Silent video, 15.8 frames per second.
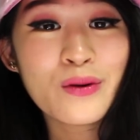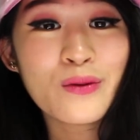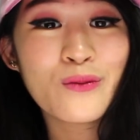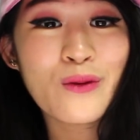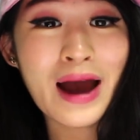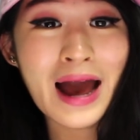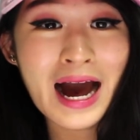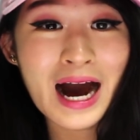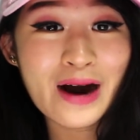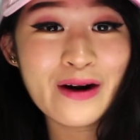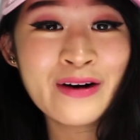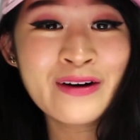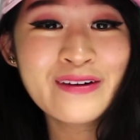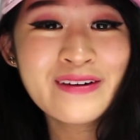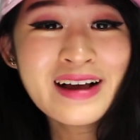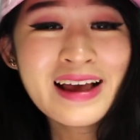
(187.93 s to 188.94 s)
Wow,
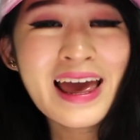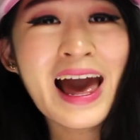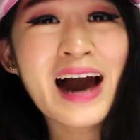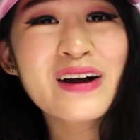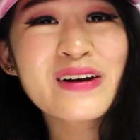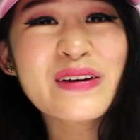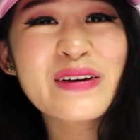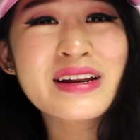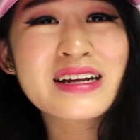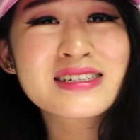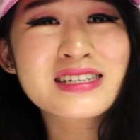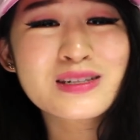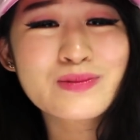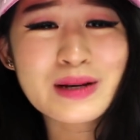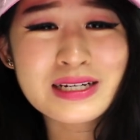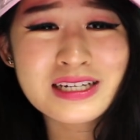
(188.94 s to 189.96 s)
how cute is
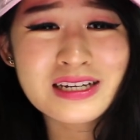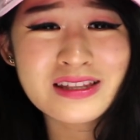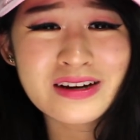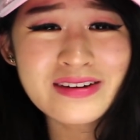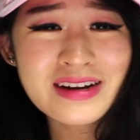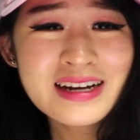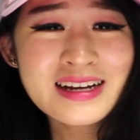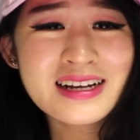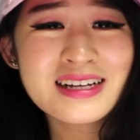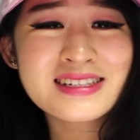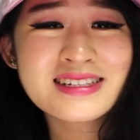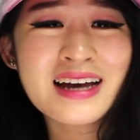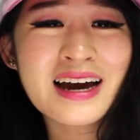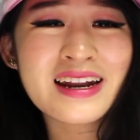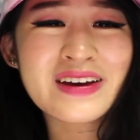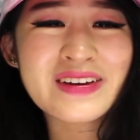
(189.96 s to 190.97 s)
this picture though?
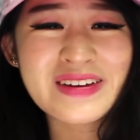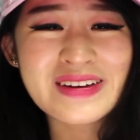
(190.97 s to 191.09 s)
It's kind of